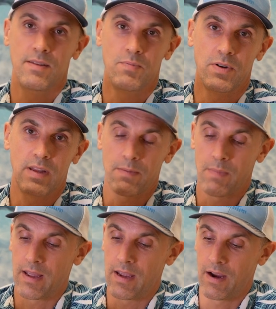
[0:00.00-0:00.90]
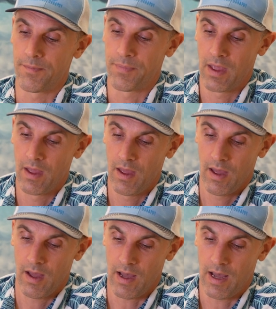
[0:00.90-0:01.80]
protect my gear.
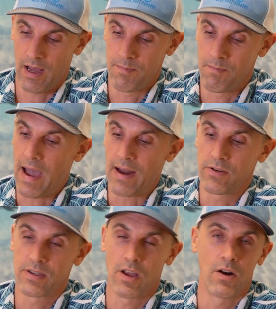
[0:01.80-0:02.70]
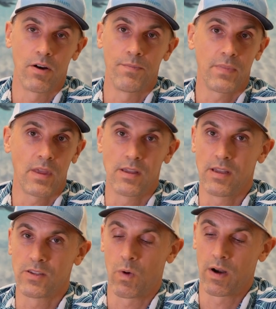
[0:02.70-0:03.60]
Matt, who's the owner,
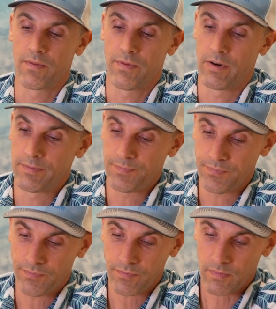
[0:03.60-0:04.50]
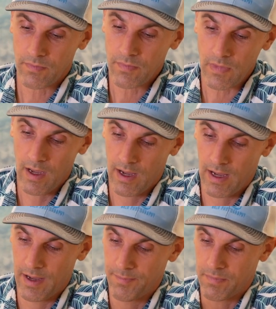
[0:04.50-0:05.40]
he's wonderful.
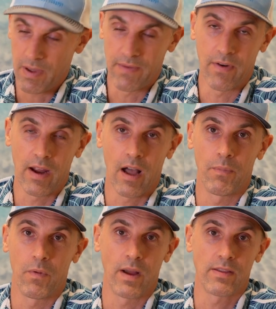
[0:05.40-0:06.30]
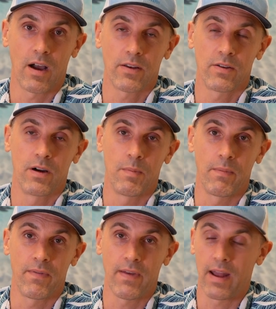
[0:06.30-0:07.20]
Been very helpful when I talk to him.
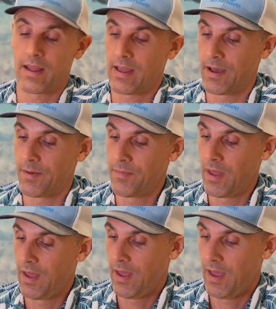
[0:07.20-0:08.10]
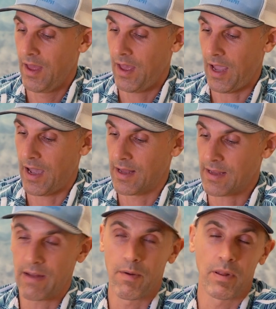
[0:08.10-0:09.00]
I'm a fan of him. And
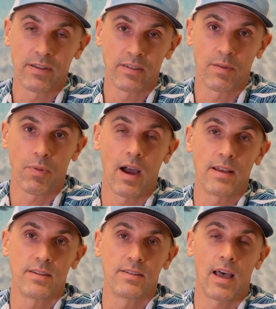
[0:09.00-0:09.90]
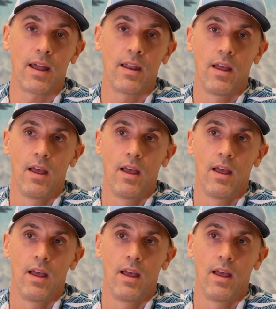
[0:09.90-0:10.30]
kind of a pleasant surprise is that